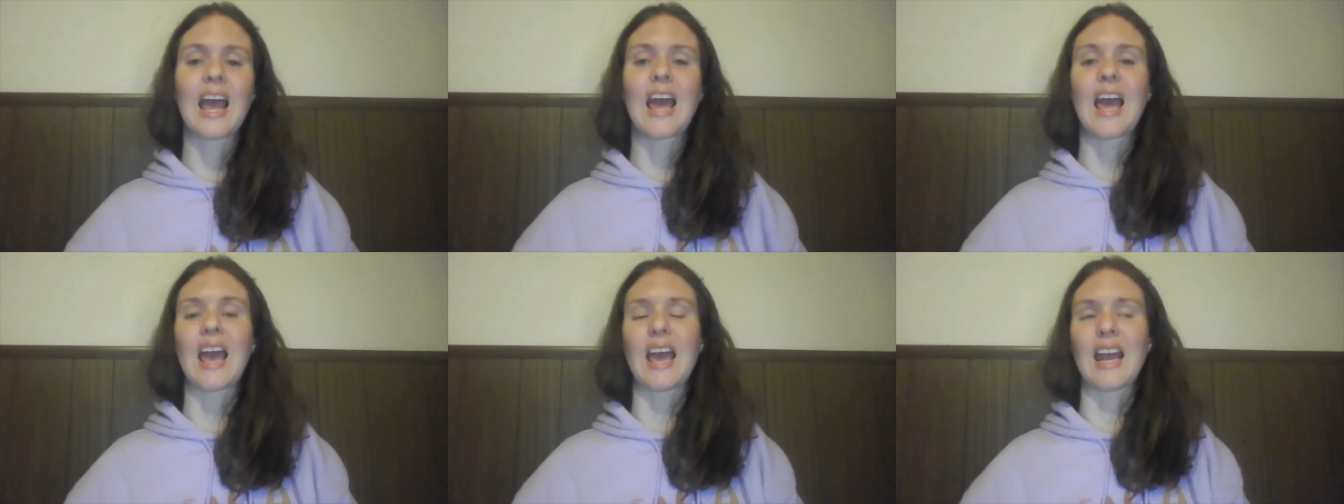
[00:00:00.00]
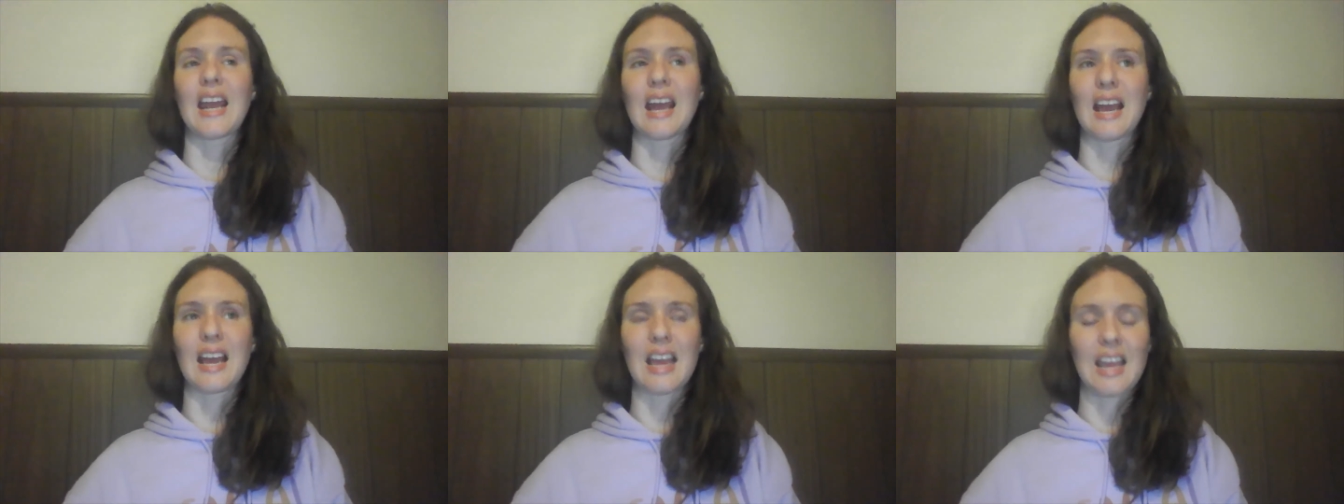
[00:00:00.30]
And
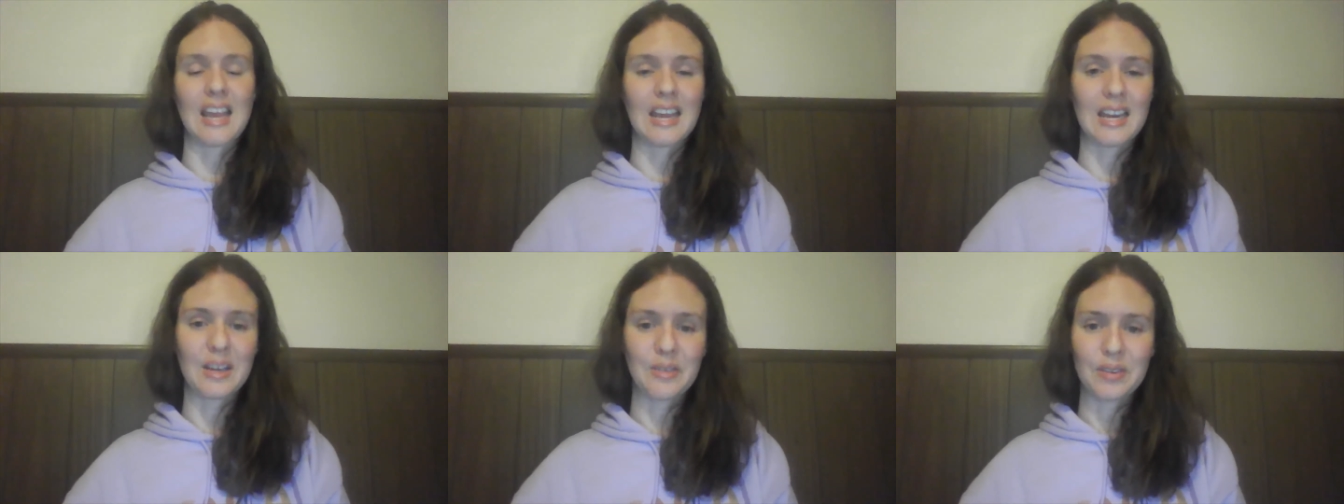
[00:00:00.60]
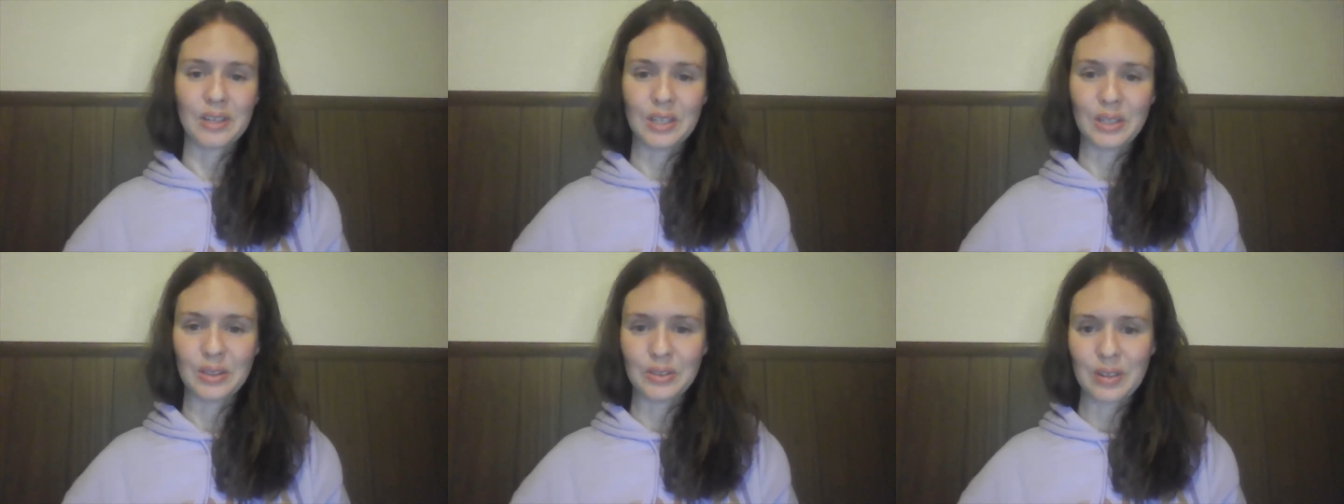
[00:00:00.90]

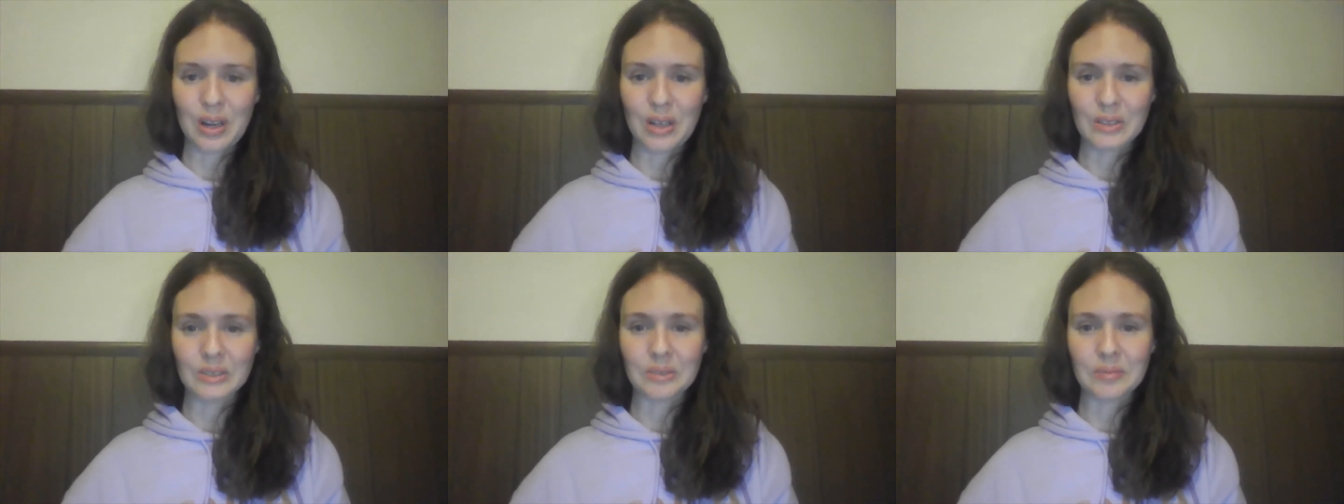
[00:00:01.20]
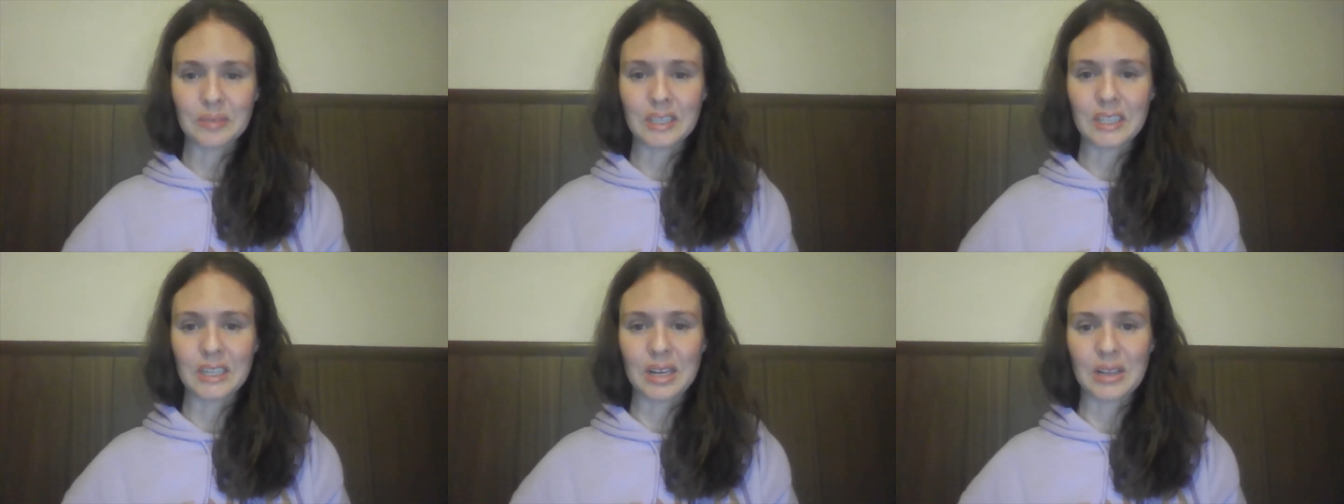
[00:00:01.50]
anyone who knows
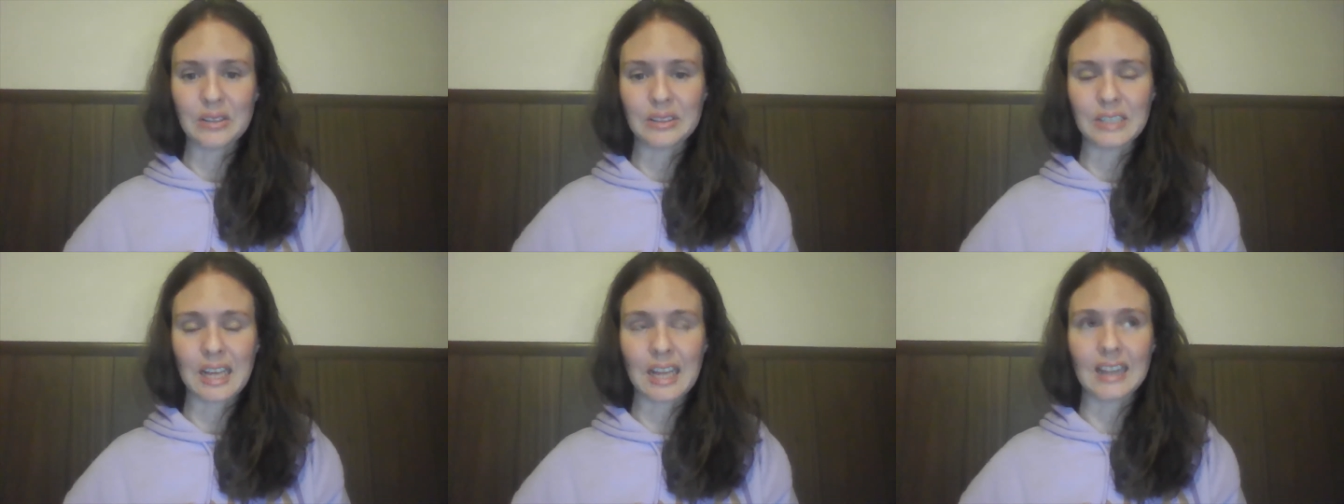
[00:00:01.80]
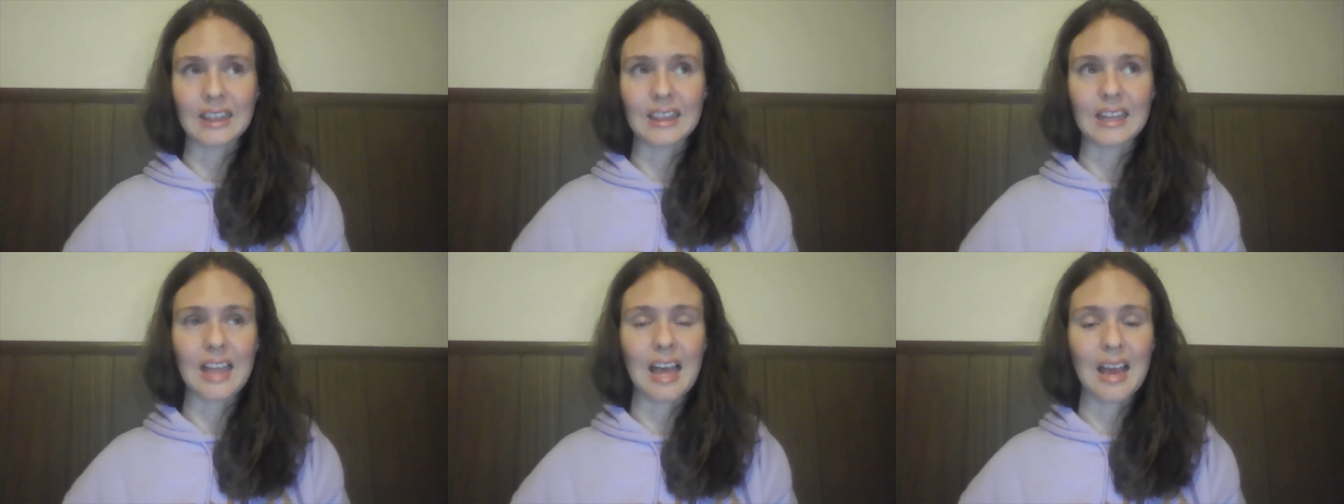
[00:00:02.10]
me knows I
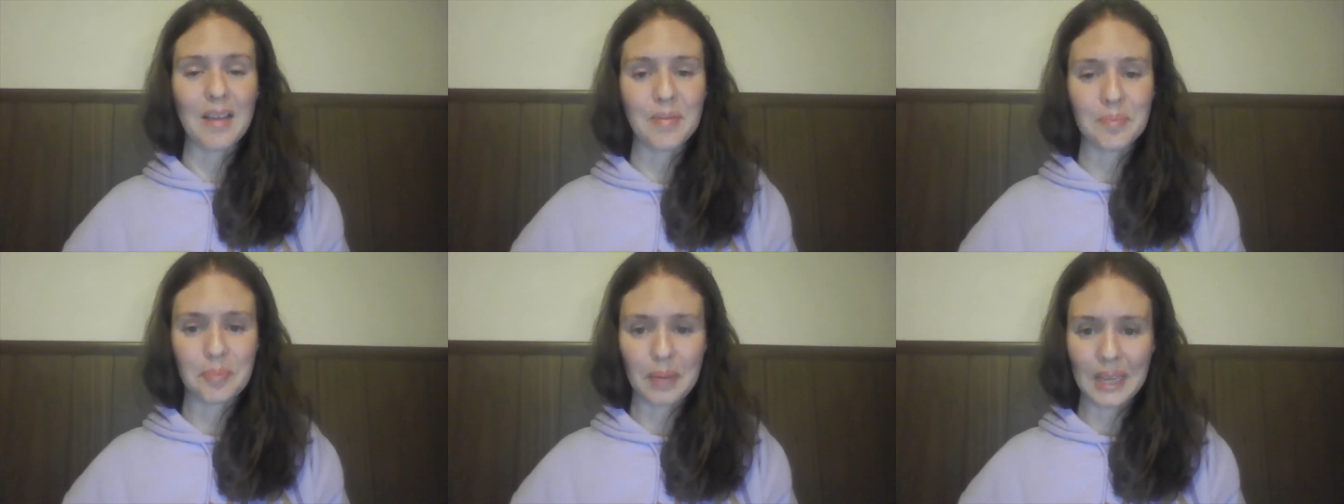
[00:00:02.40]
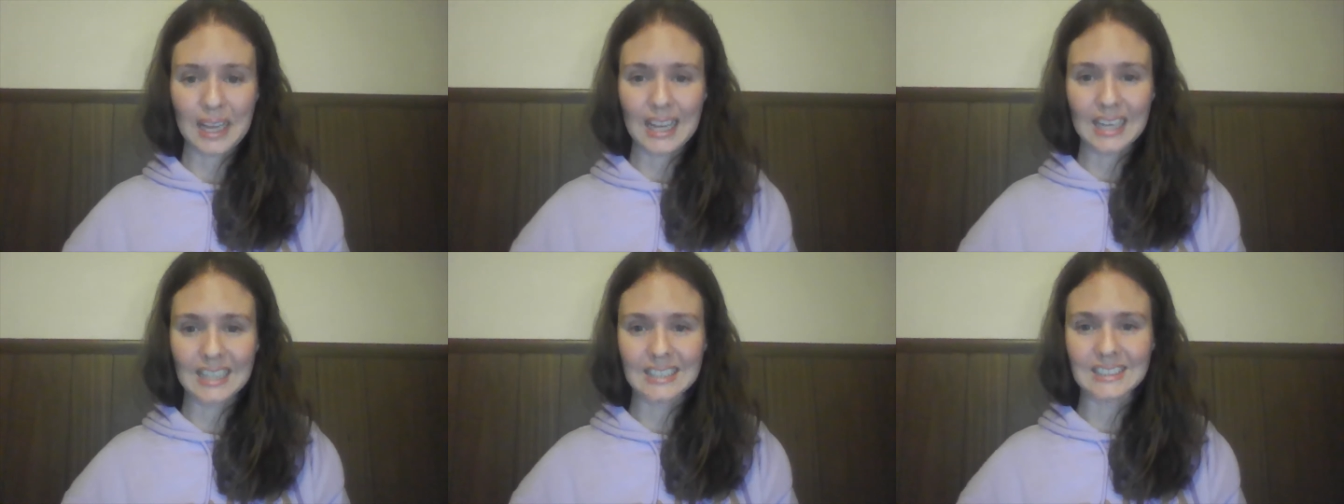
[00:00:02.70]
love
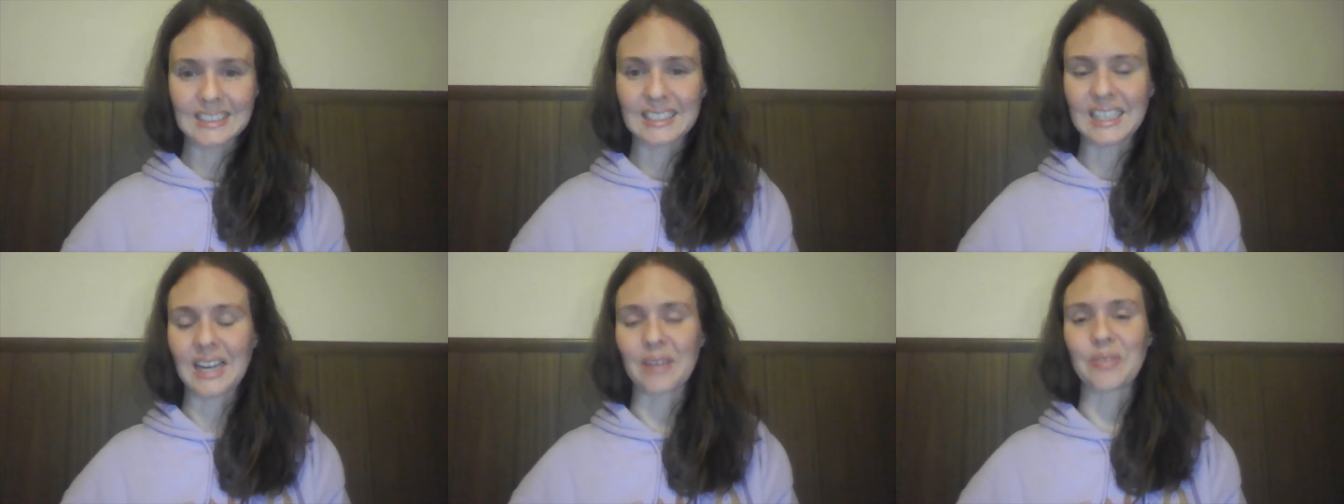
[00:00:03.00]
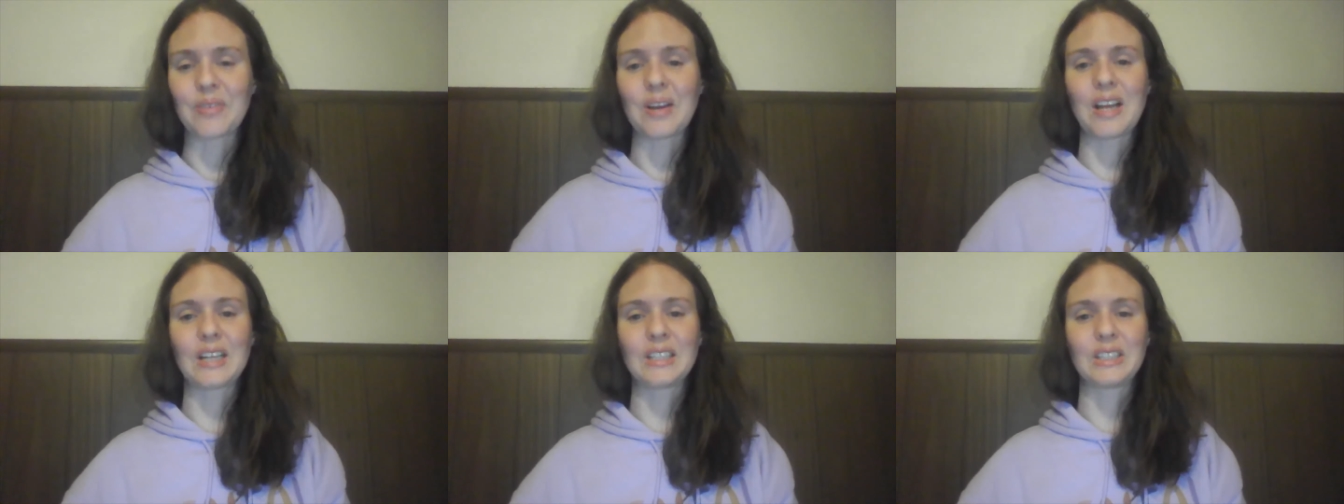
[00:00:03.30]
beans, and I
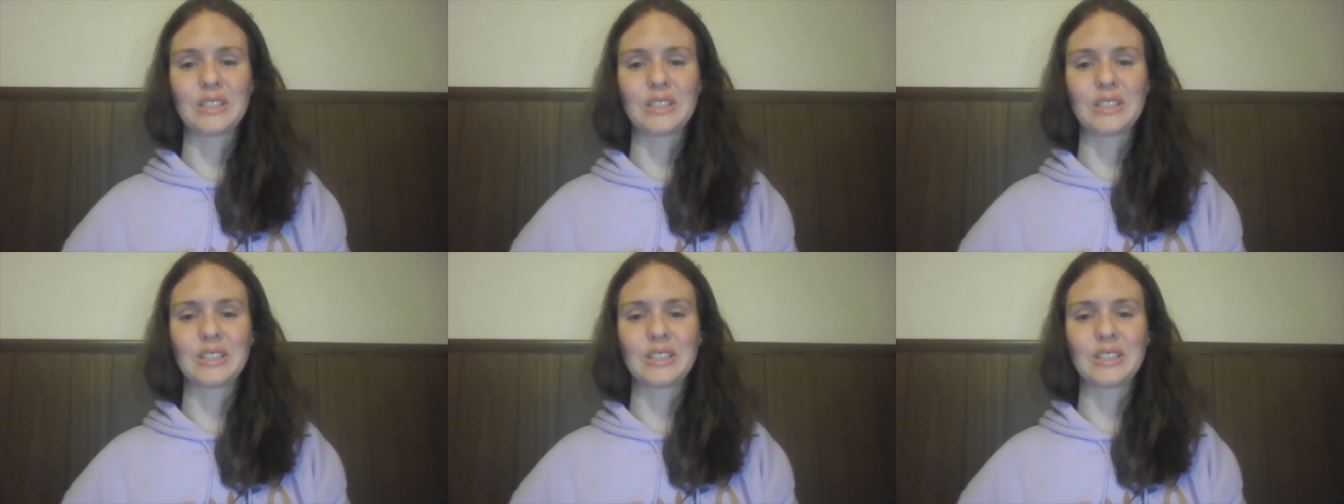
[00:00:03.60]
want to